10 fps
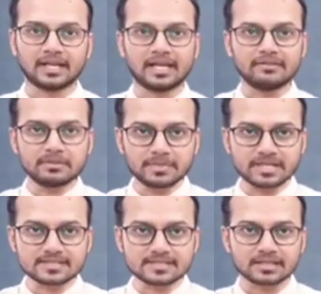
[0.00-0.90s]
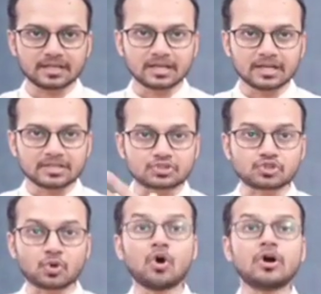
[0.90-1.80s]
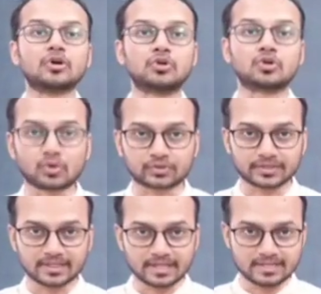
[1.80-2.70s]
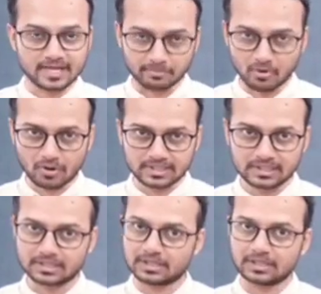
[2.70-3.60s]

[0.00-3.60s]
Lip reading: Living beings show growth in their body,